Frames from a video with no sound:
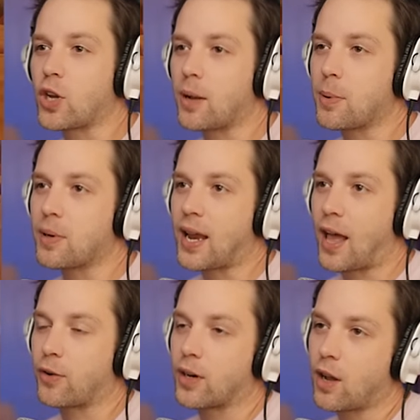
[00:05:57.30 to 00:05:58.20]
Shut up and
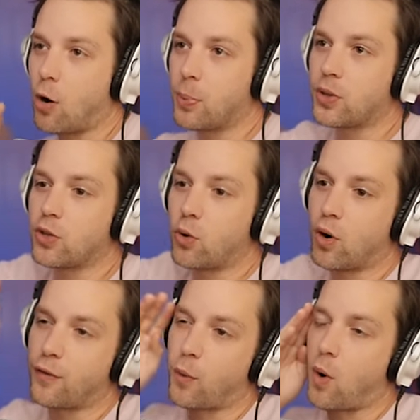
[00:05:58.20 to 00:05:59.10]
gather it. Open the
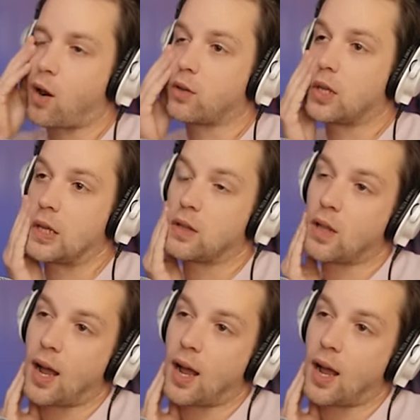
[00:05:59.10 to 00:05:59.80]
door for Waddle Dee.